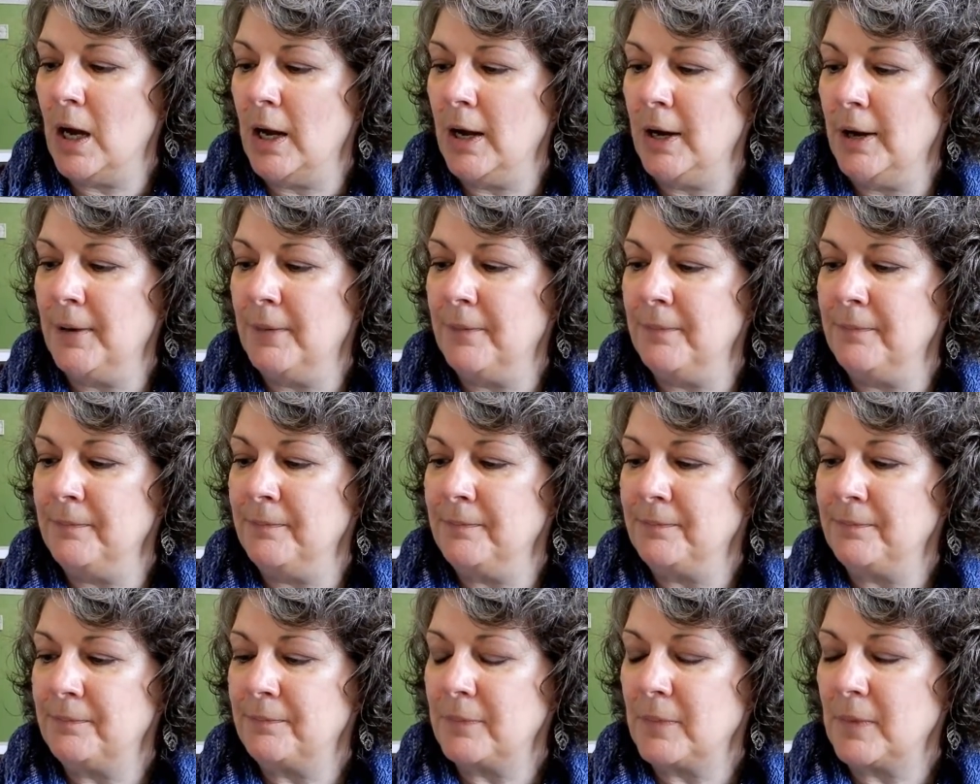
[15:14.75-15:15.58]
I
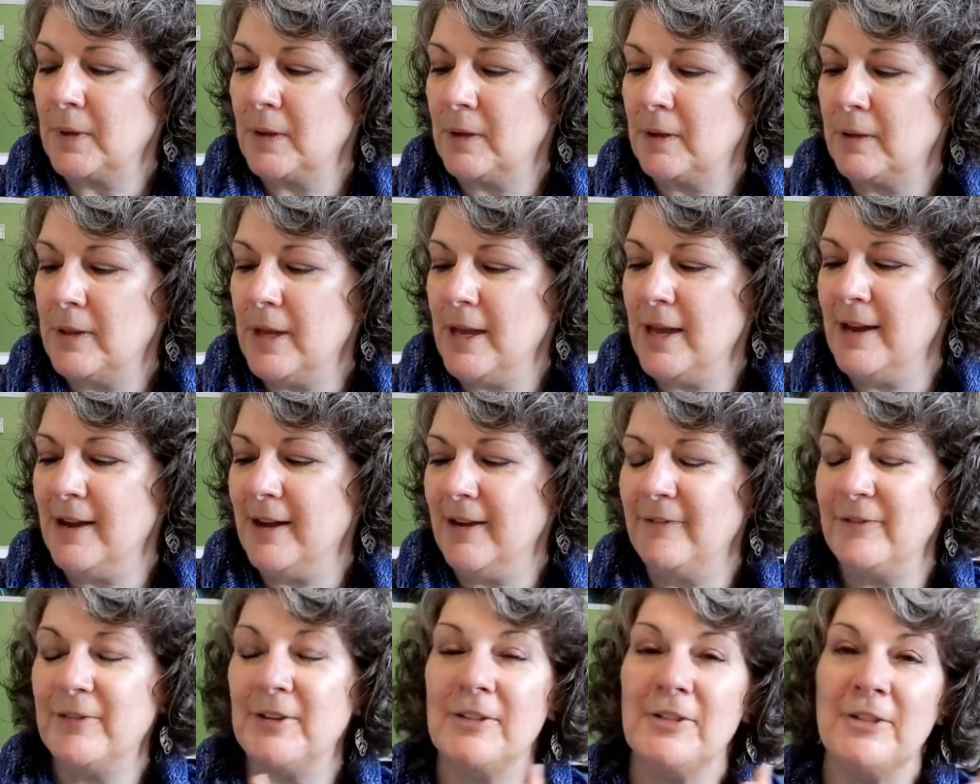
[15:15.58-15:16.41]

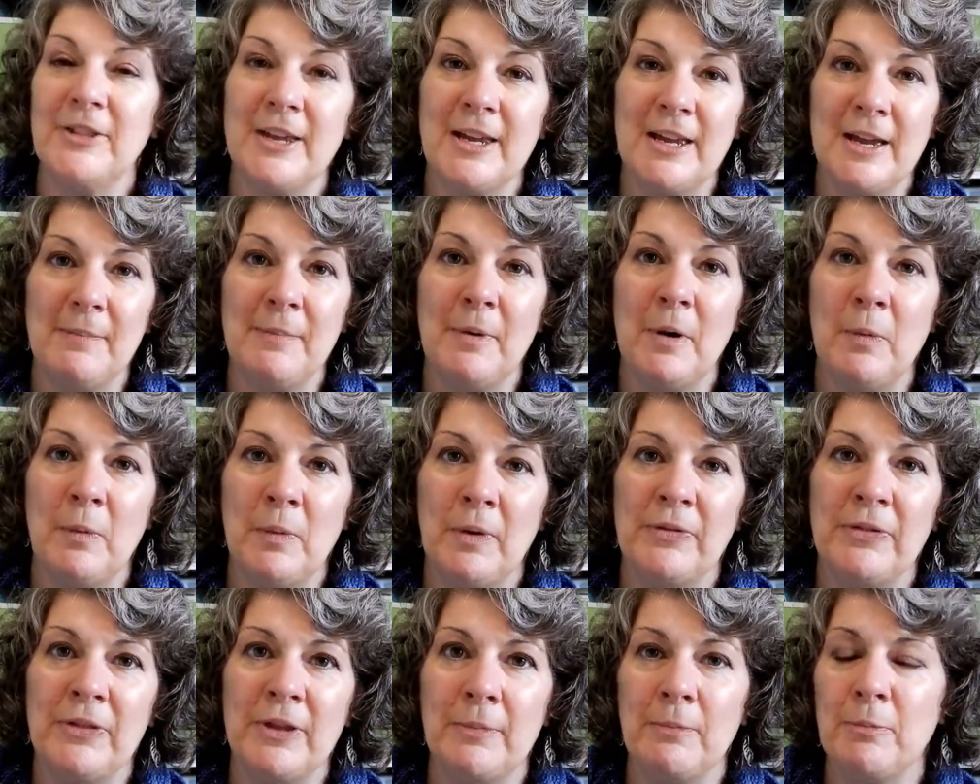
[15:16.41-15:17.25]
have to think about
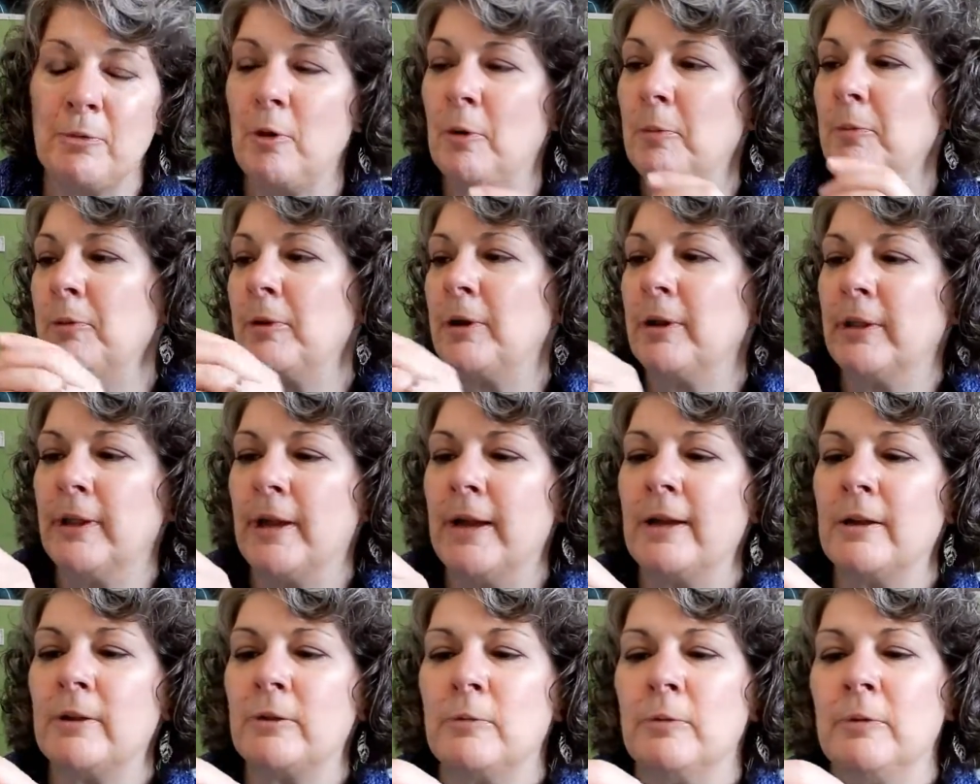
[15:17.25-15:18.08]
what the appropriate
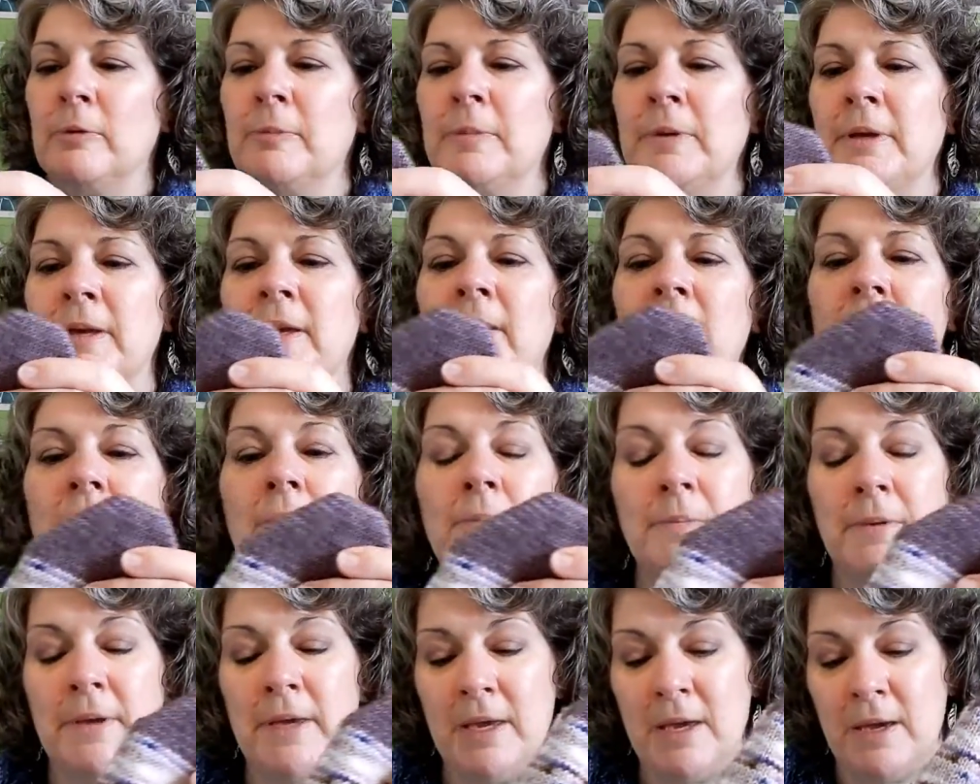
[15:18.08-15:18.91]
length will be.
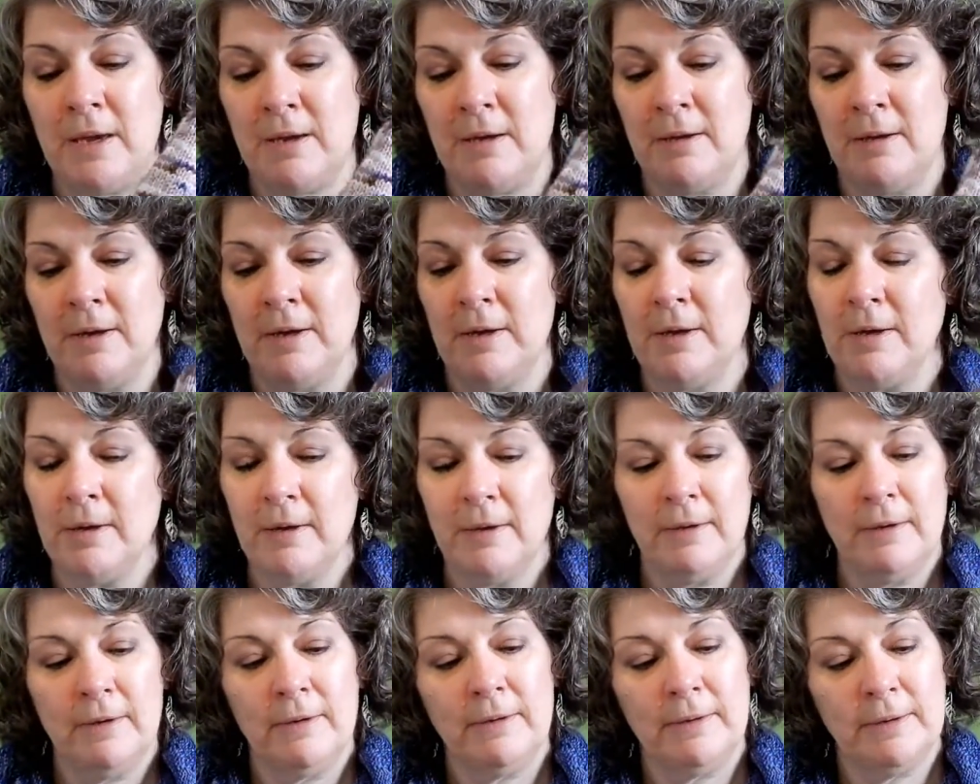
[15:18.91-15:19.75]
It'll be
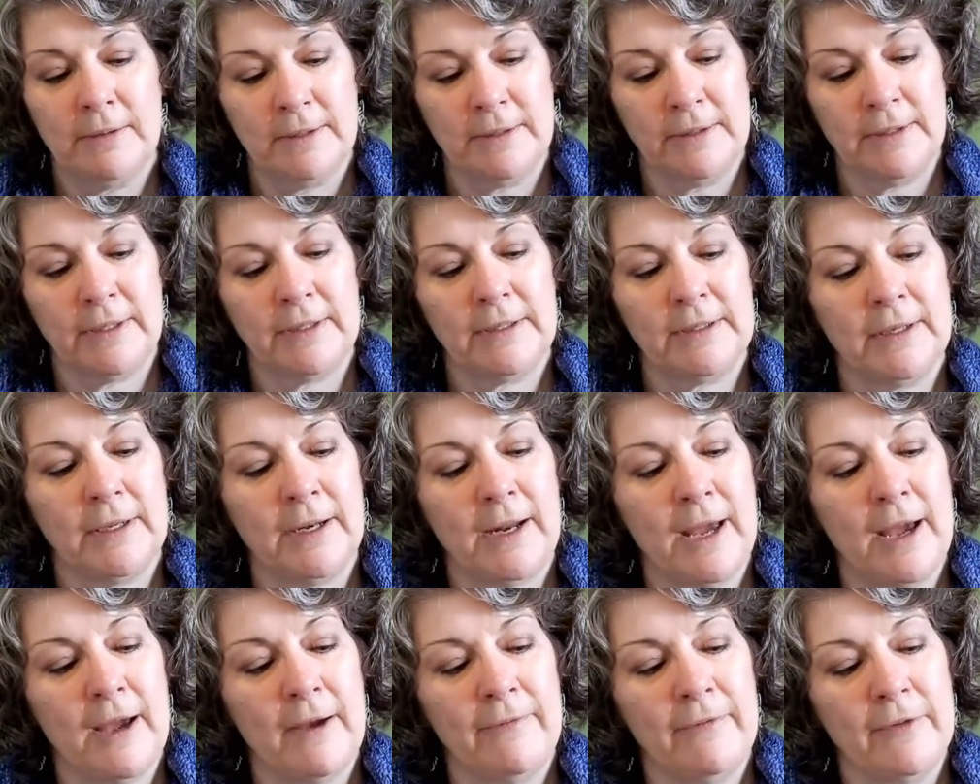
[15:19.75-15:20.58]

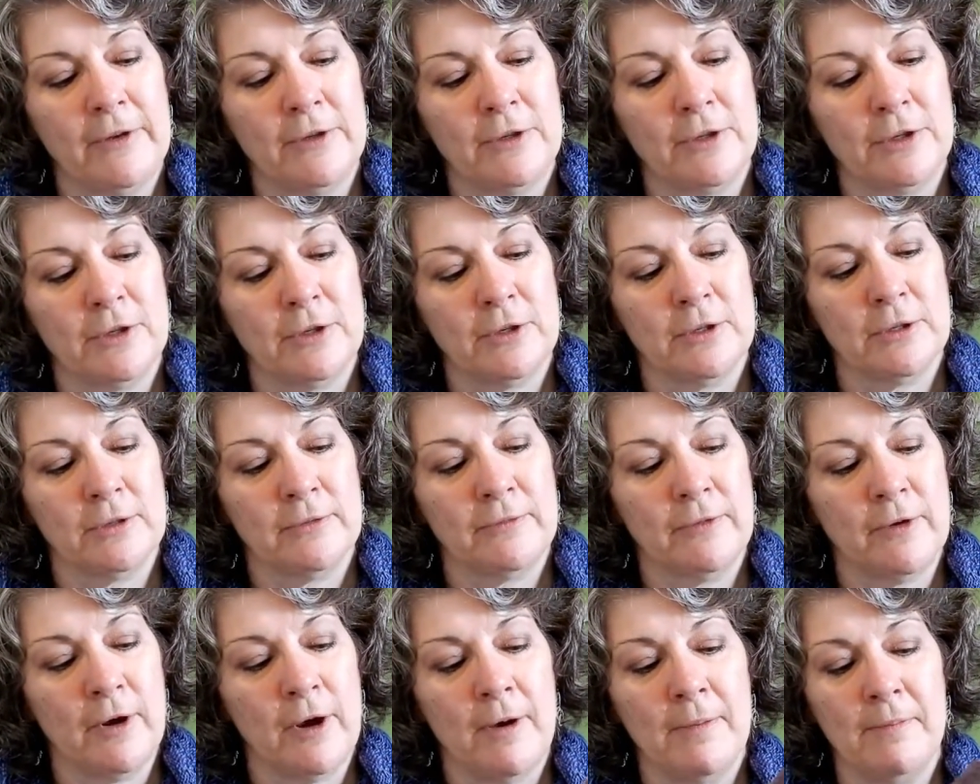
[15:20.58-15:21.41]
6.5 inches
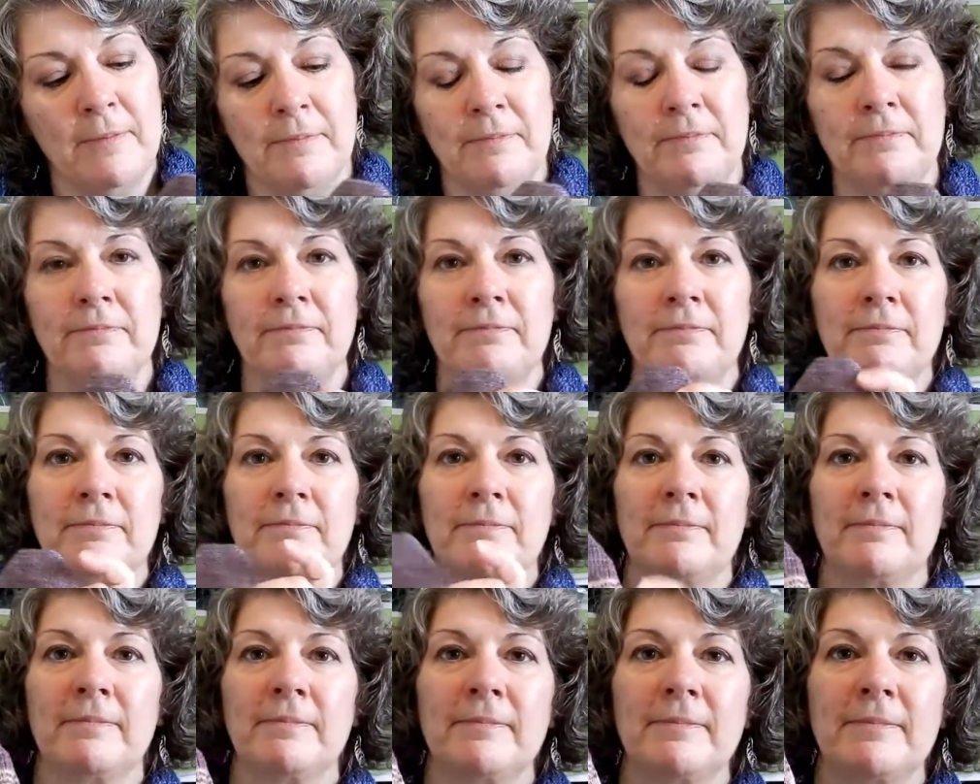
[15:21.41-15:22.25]
from
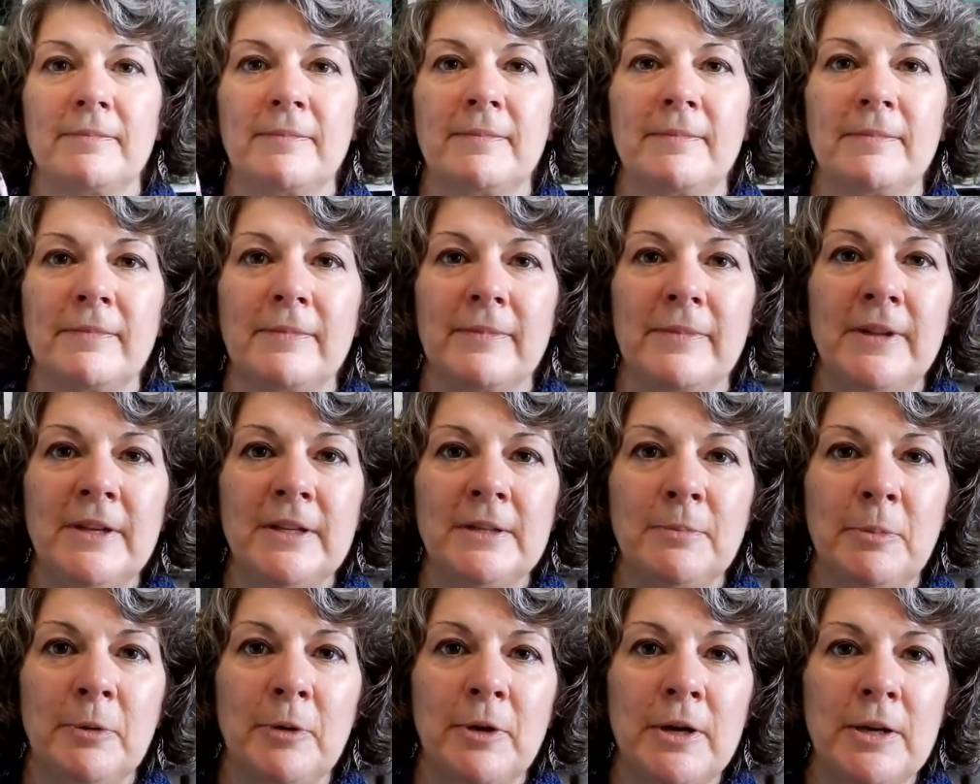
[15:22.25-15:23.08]

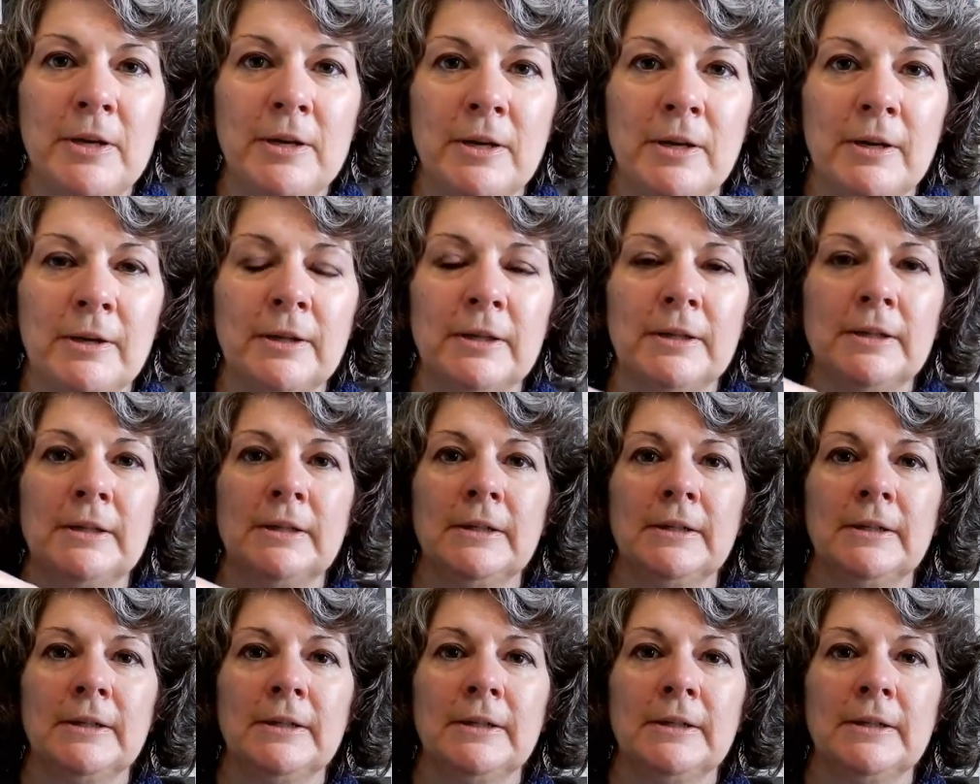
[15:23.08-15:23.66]
this point,